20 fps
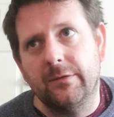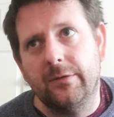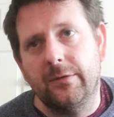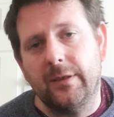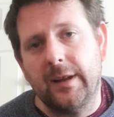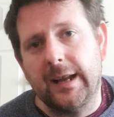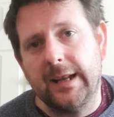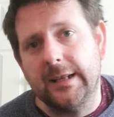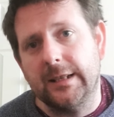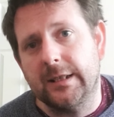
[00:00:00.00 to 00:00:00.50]

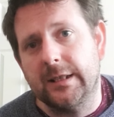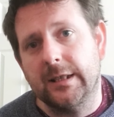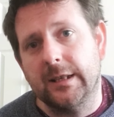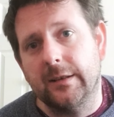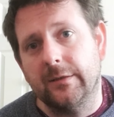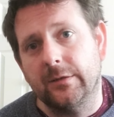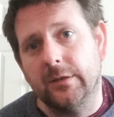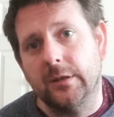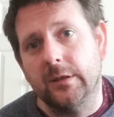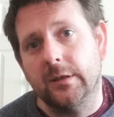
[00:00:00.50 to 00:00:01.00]
flat
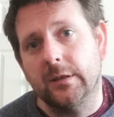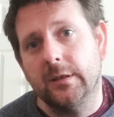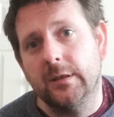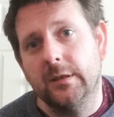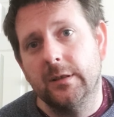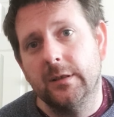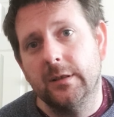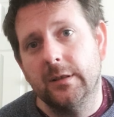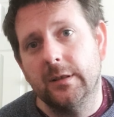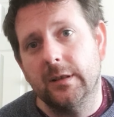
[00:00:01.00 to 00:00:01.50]
7
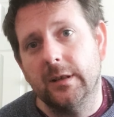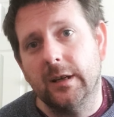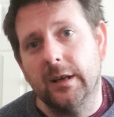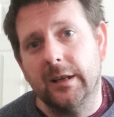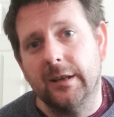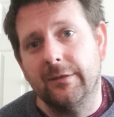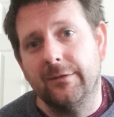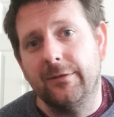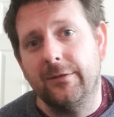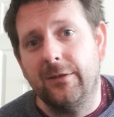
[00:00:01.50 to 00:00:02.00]

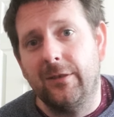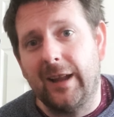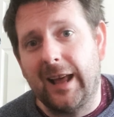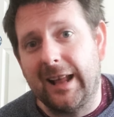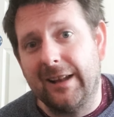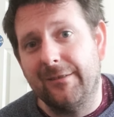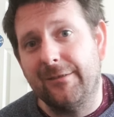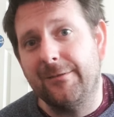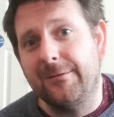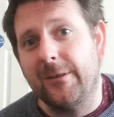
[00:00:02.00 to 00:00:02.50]
and a
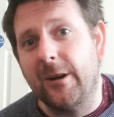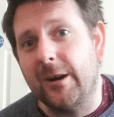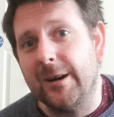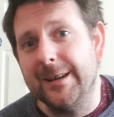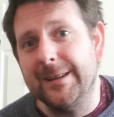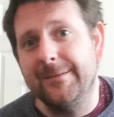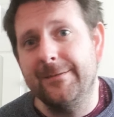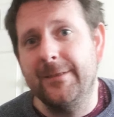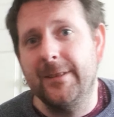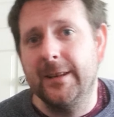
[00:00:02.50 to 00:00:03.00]
flat
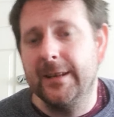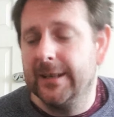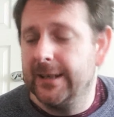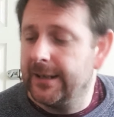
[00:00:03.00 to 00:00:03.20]
5.